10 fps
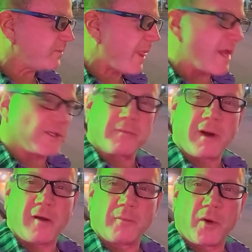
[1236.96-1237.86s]
then
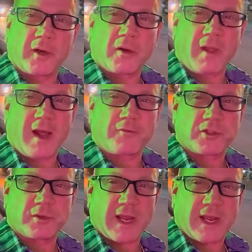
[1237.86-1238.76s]
tomorrow I'm going to Koh Lat
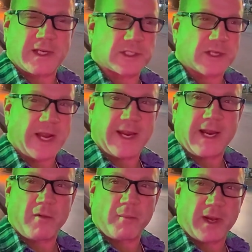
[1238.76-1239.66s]
for 2 days. Going to hang
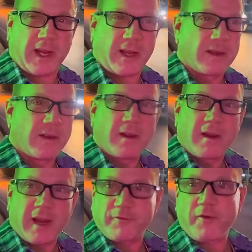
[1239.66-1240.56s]
out with a buddy
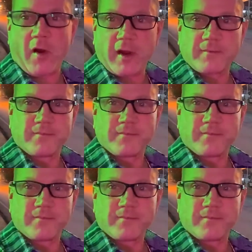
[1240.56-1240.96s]
and Fawn.